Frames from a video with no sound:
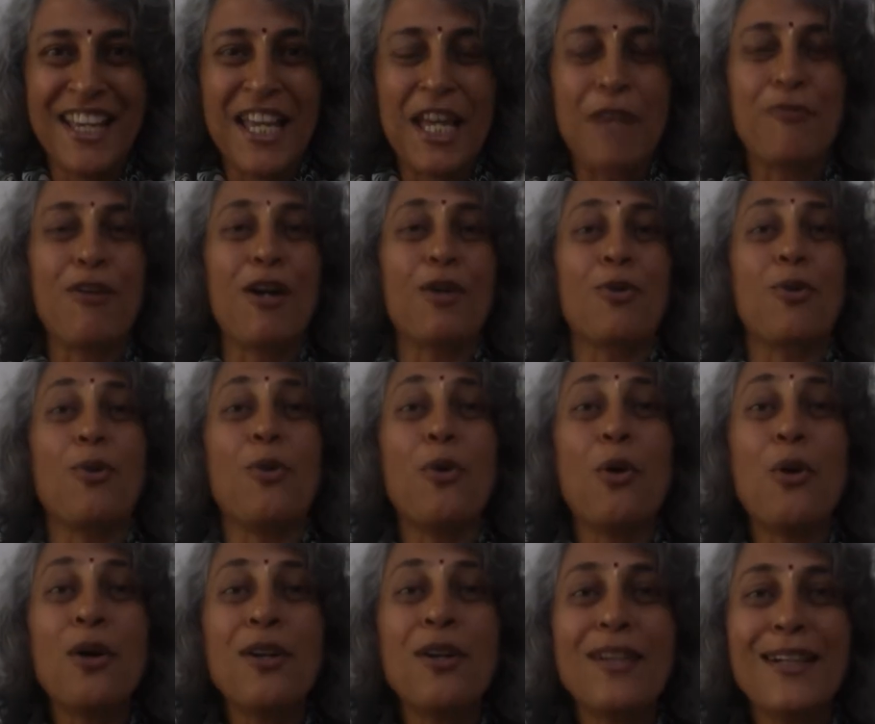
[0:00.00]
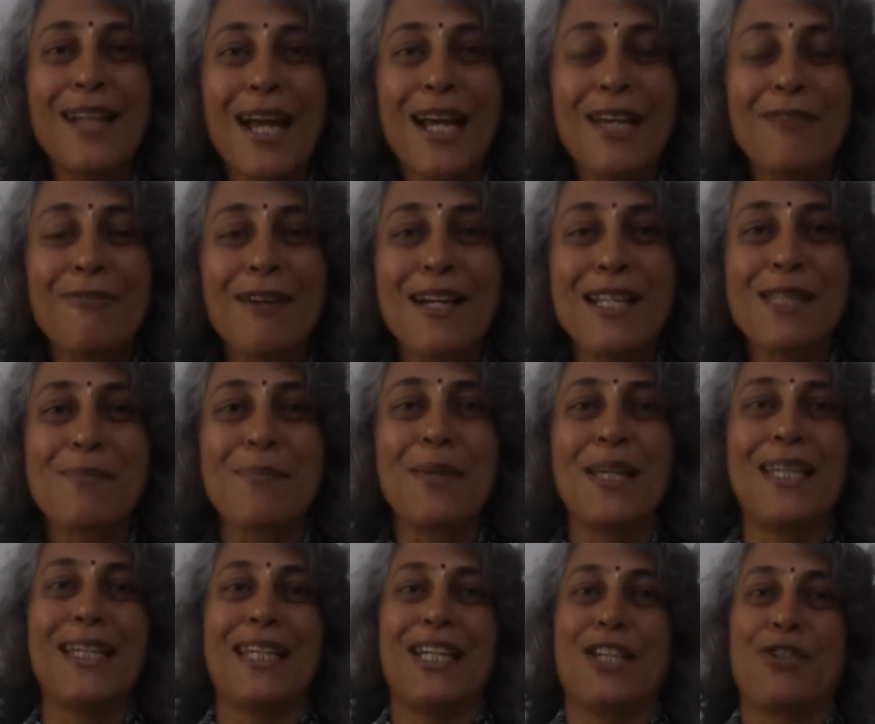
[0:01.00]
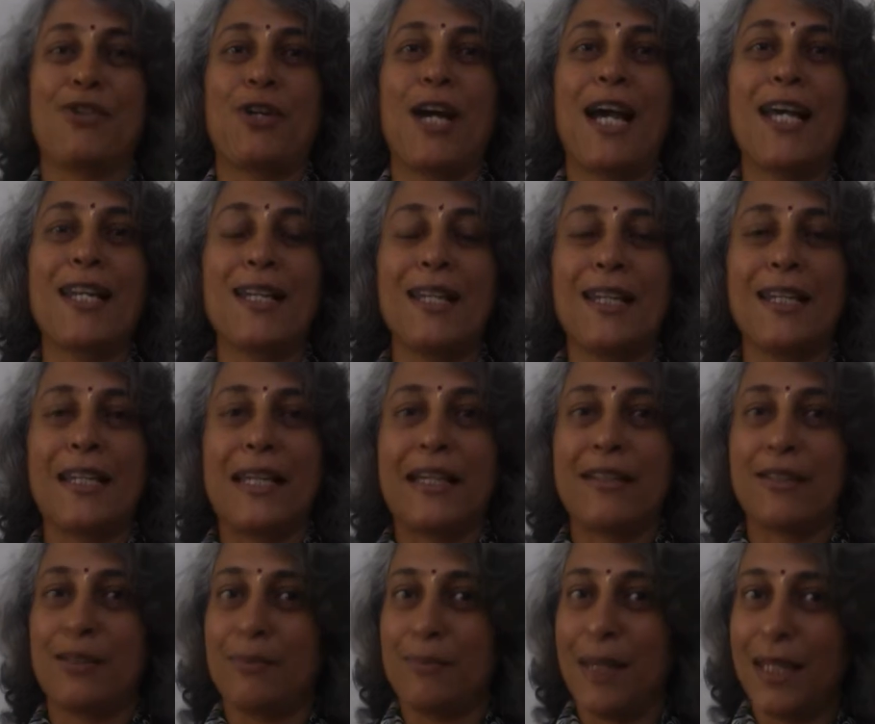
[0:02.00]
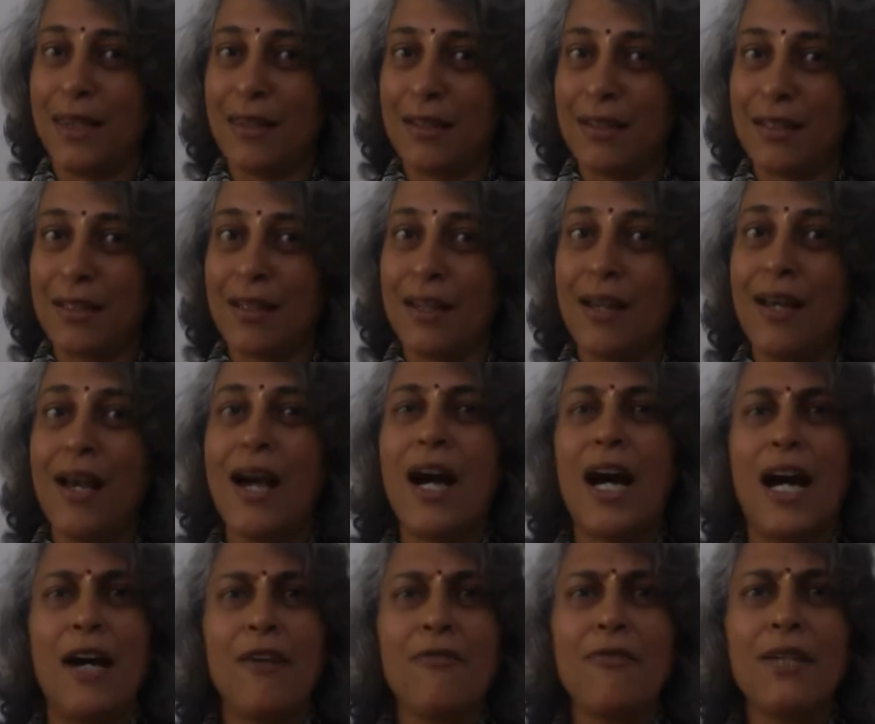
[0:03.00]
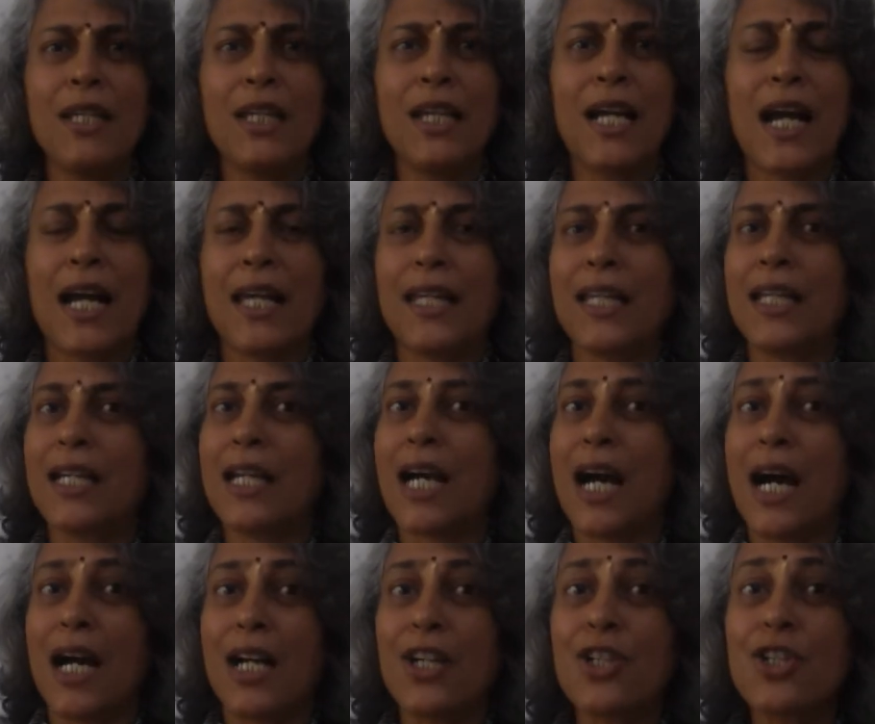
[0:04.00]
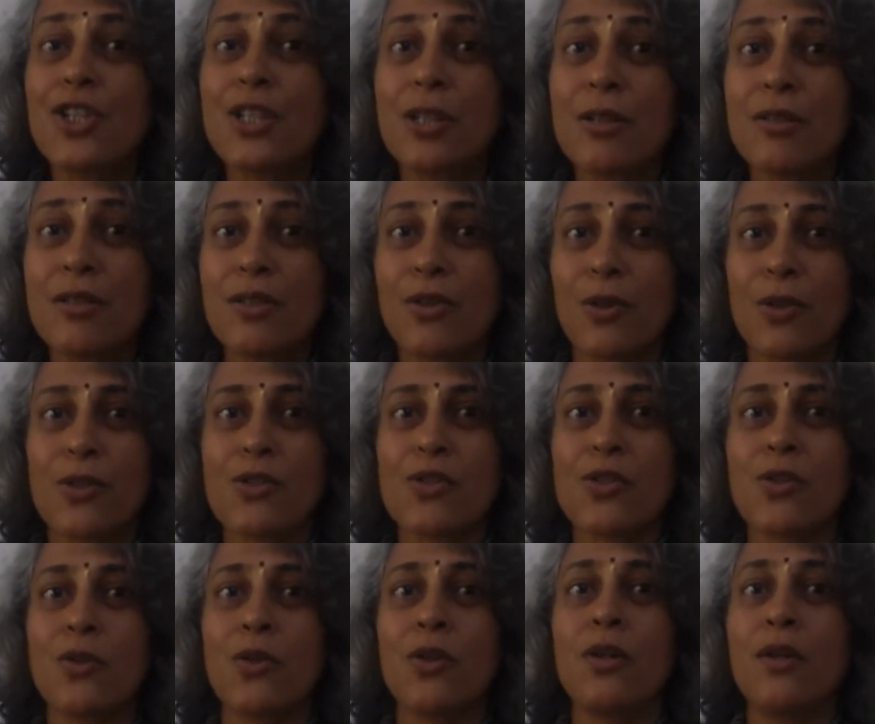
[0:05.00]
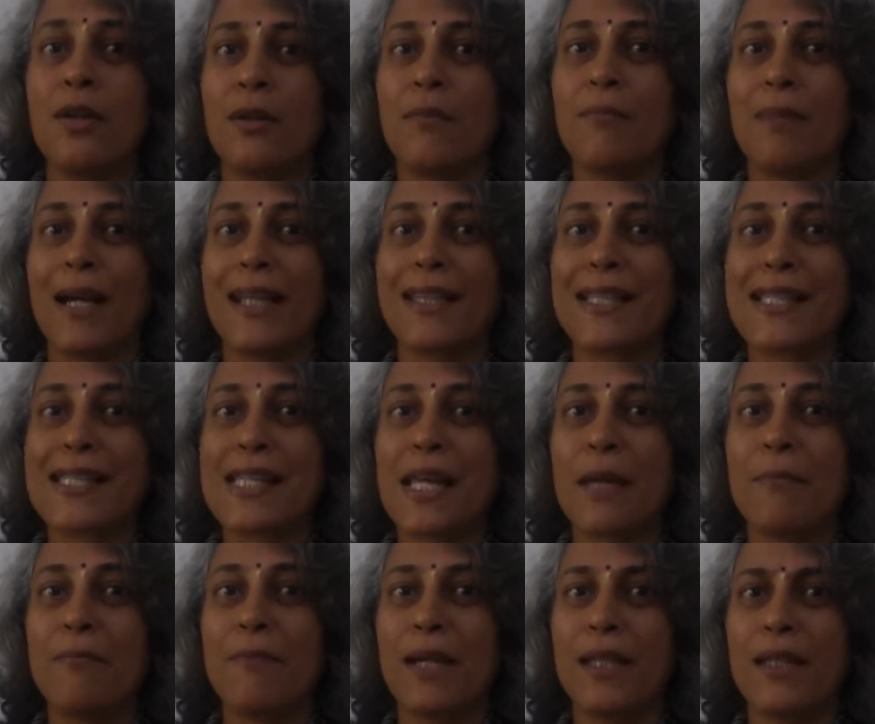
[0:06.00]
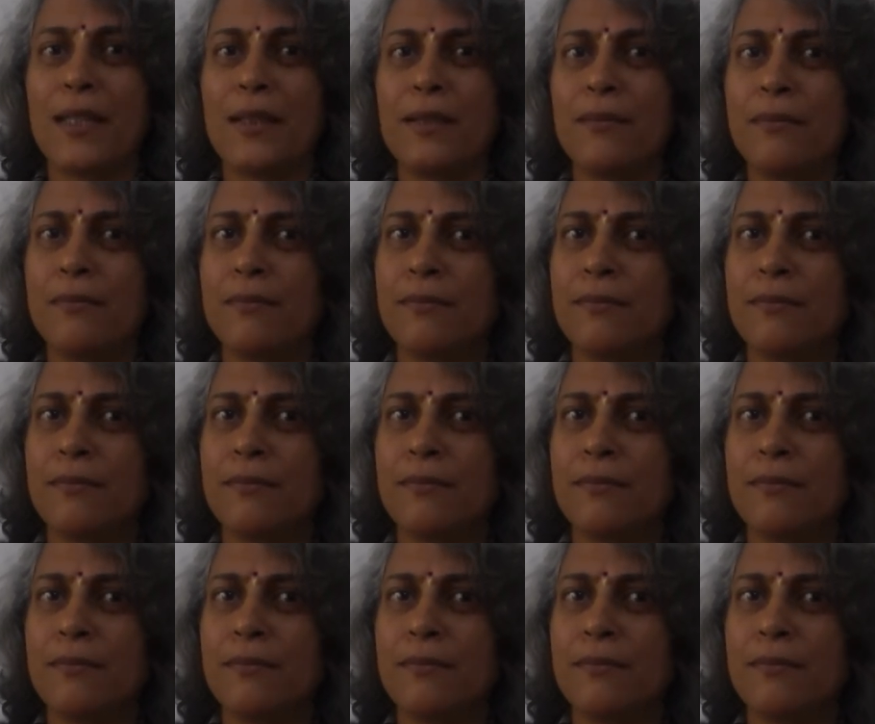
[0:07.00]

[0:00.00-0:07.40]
If our own life has been a trial and error method, are we guiding our children also by the same method?